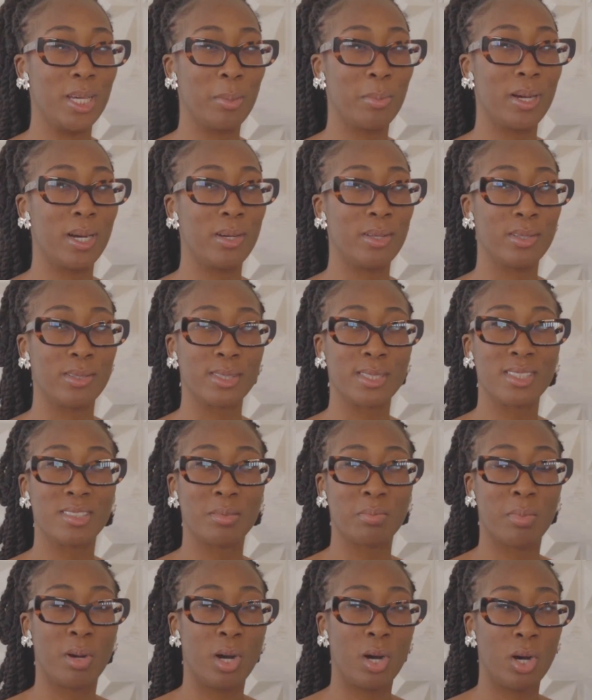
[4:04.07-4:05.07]
to be about your
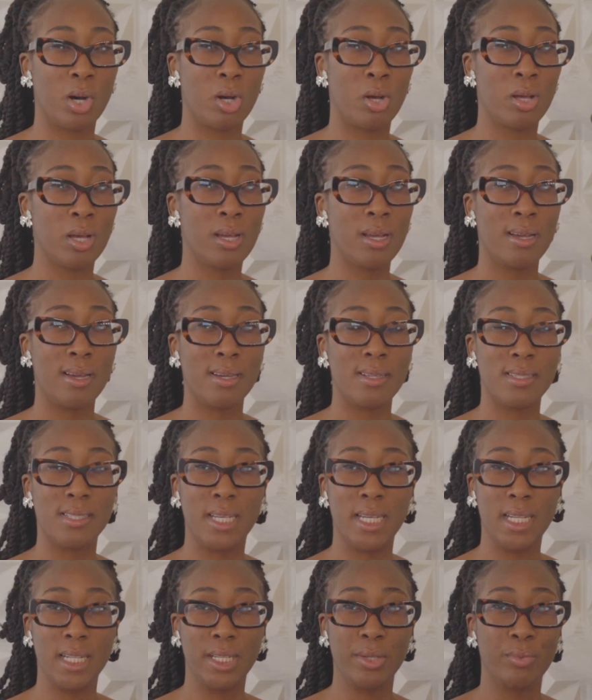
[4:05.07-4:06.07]
small
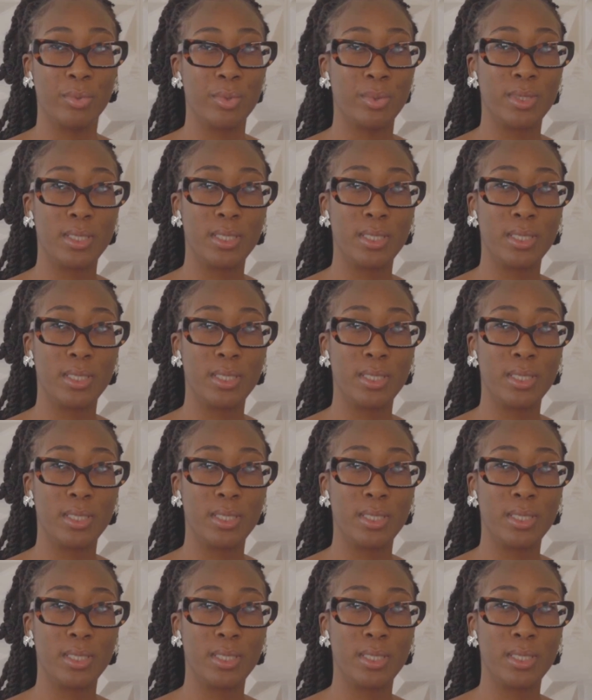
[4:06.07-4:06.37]
daily